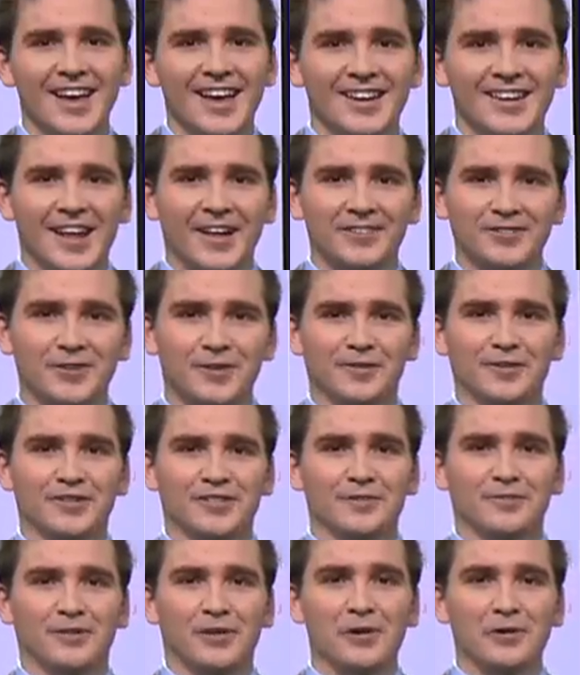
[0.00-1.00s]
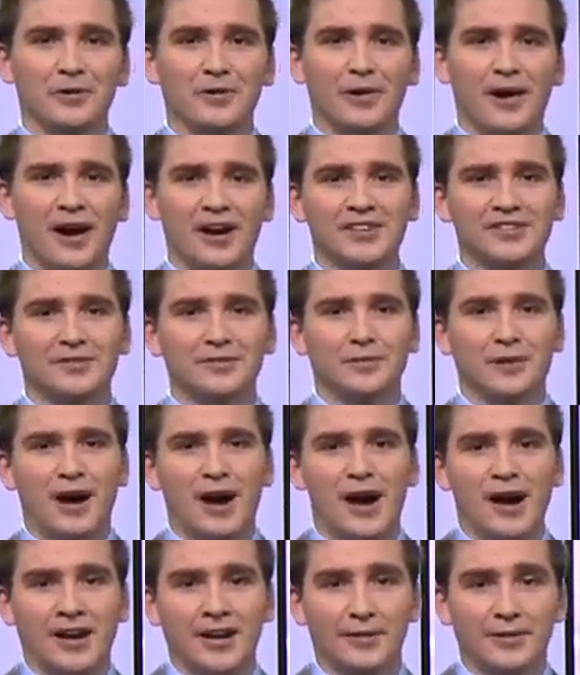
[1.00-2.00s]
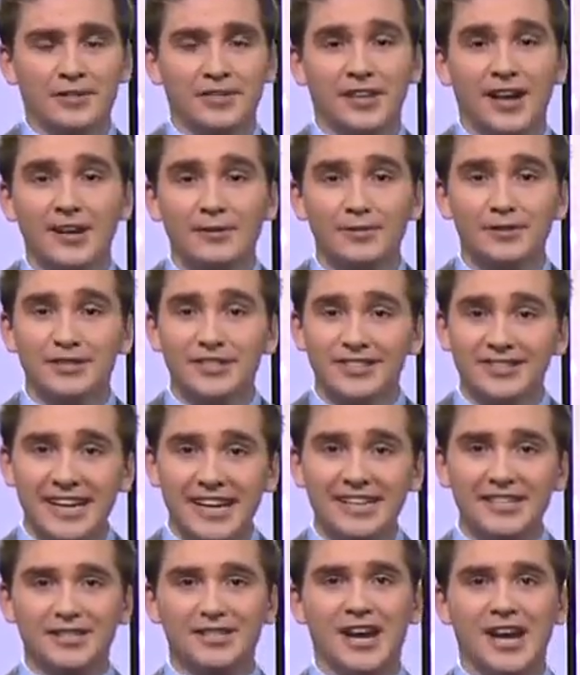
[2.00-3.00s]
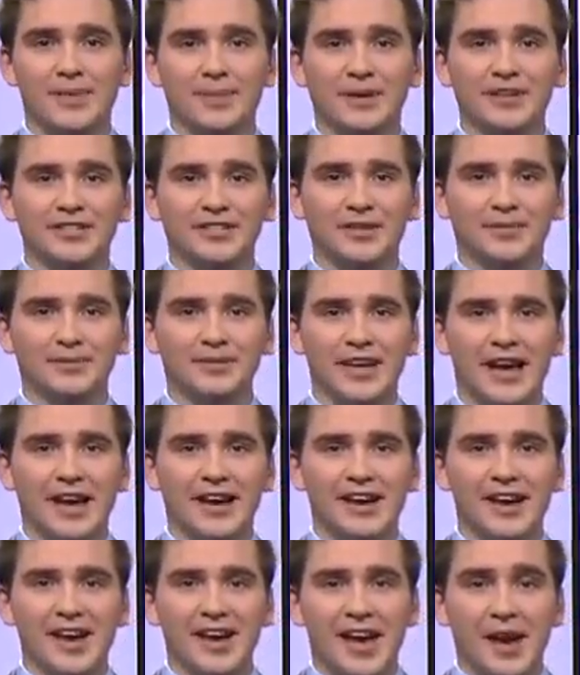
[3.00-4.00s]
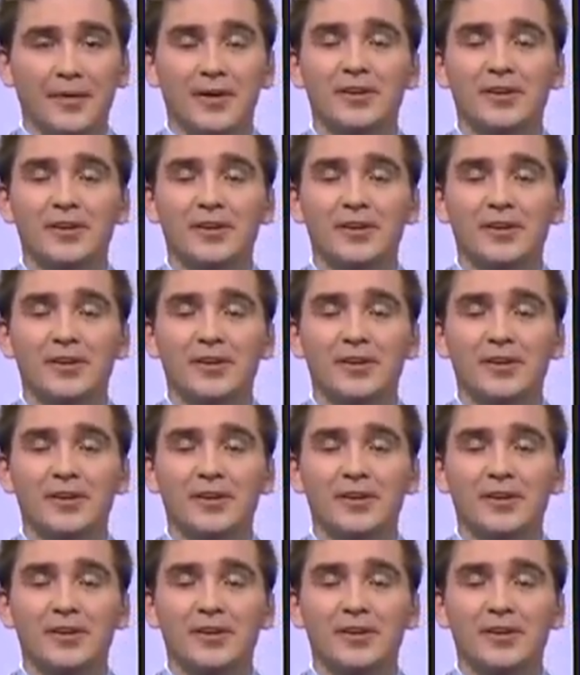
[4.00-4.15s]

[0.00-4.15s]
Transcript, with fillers: Now let's go over to some local high school hockey where today was state championship day